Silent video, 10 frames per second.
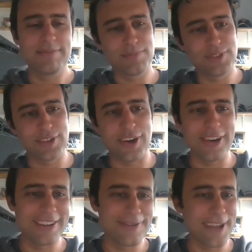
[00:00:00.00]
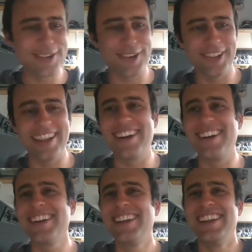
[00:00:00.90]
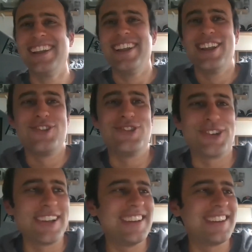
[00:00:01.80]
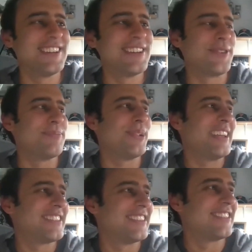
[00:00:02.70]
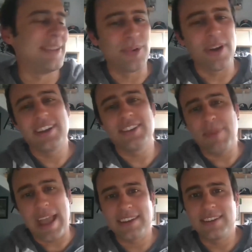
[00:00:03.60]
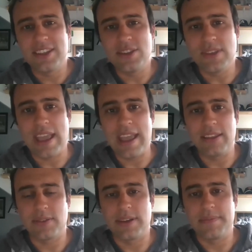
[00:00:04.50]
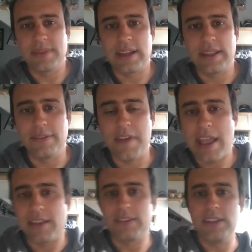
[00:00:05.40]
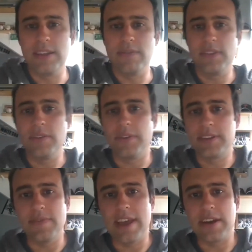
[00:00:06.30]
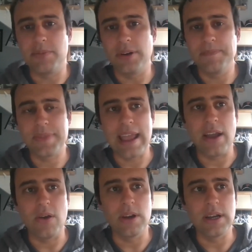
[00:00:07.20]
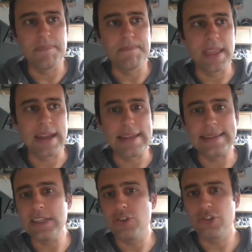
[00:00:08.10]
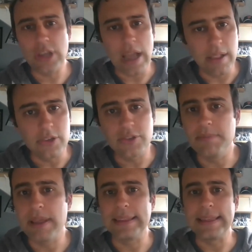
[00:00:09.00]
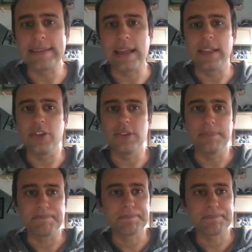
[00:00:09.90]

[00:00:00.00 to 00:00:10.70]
started eventually our journey to different places that brought us back to the UK. So I'm on the faculty of the University of Edinburgh now, and I teach geology and paleontology.